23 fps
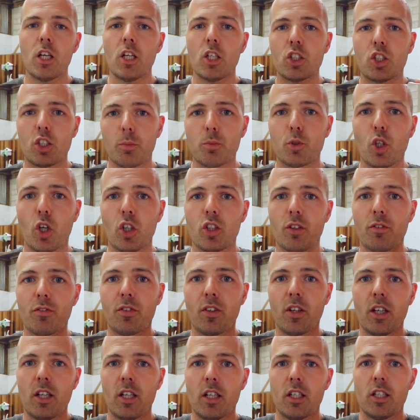Some sort of
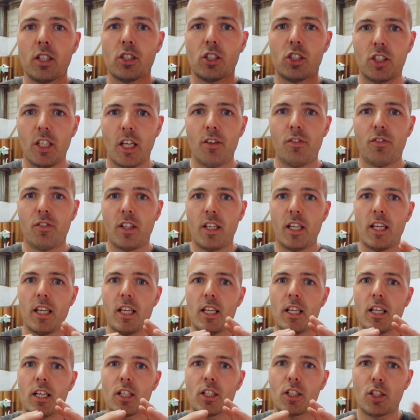safety
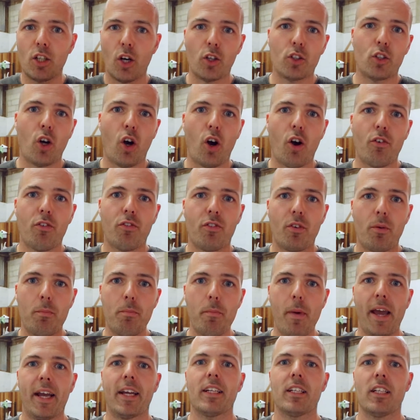cutoff
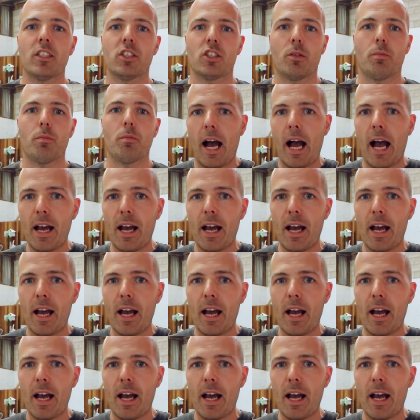mechanism.